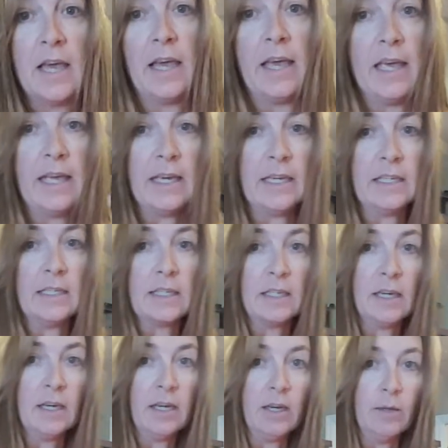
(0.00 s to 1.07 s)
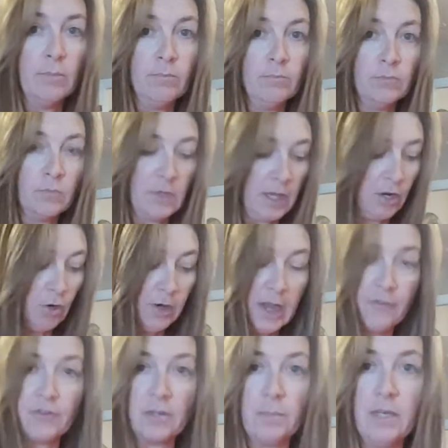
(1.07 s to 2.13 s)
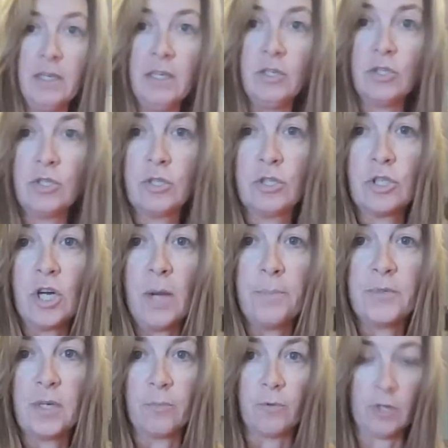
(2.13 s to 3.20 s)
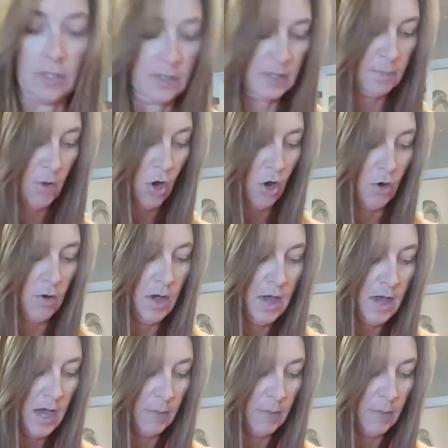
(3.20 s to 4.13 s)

And they don't have to be chopped up really small.